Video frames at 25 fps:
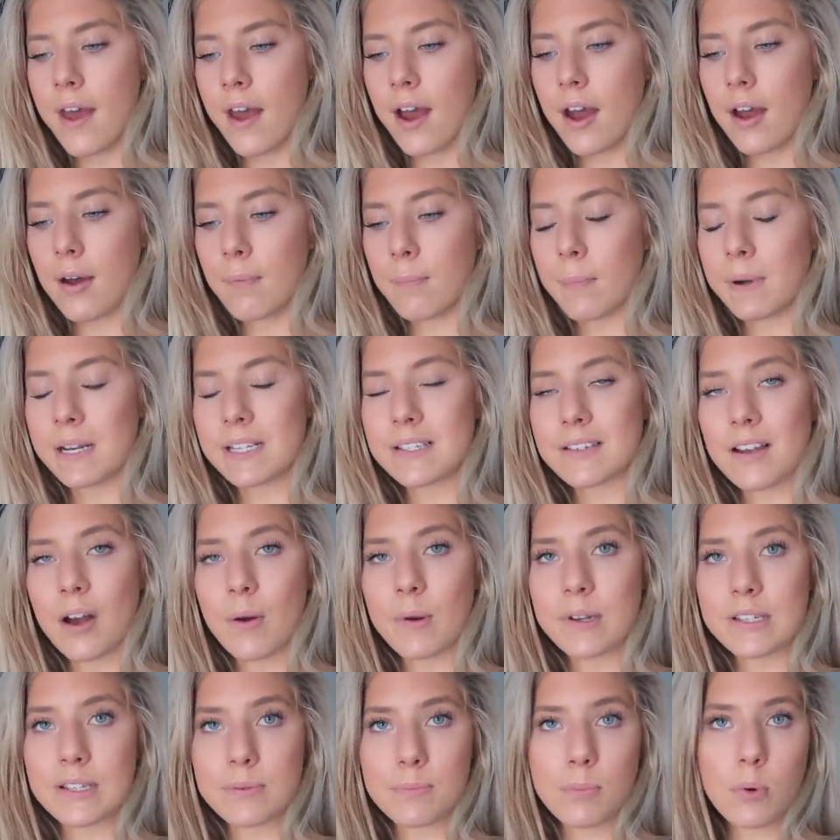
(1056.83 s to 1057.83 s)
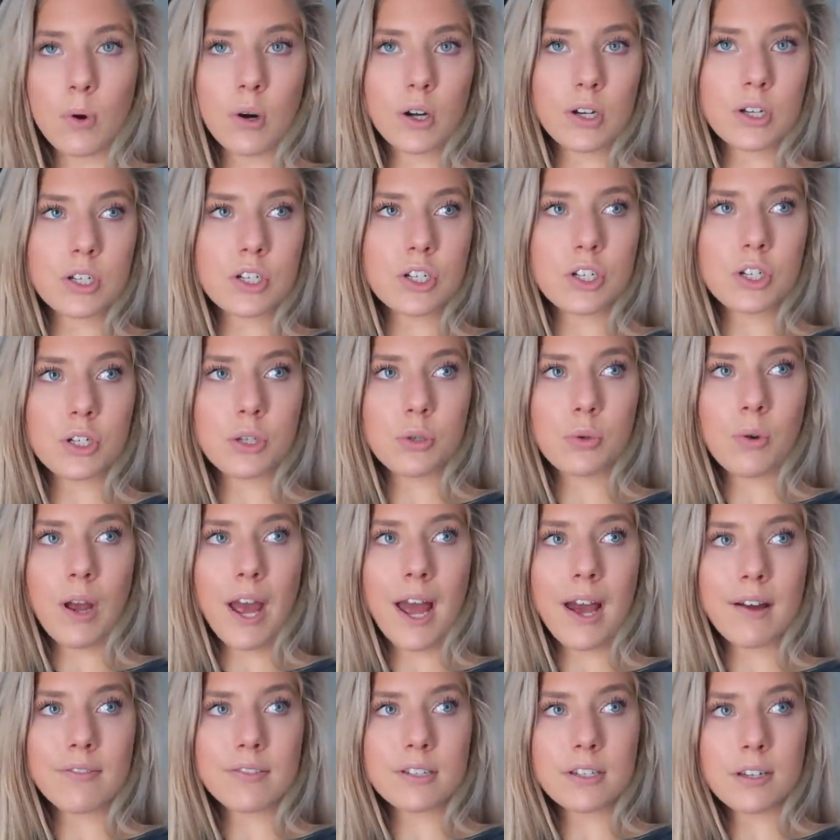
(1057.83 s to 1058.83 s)
But it's always important to
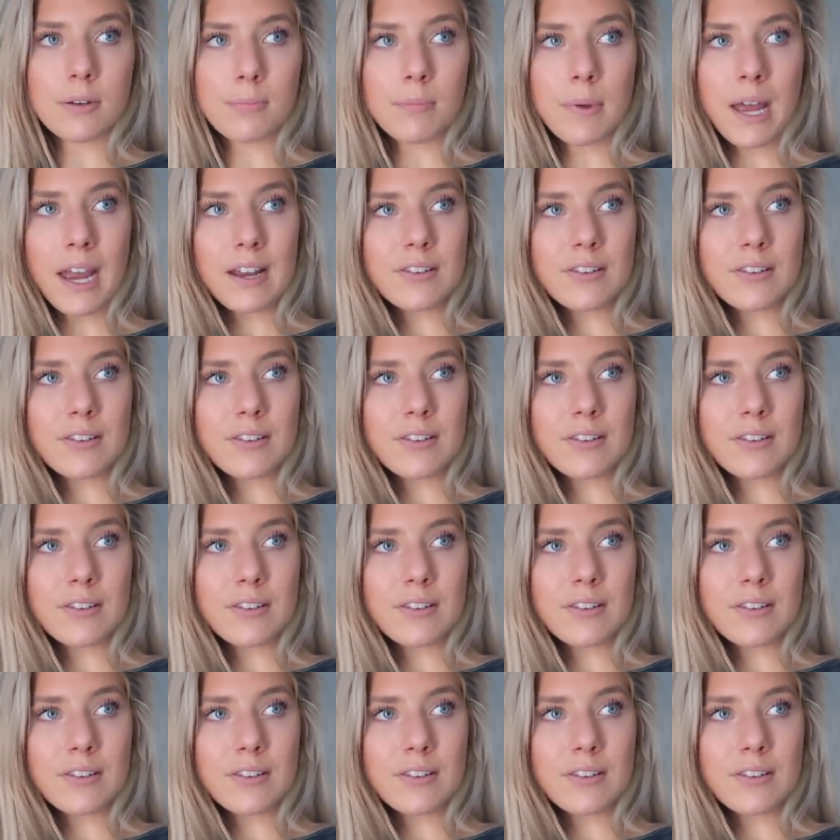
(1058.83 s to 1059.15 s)
have some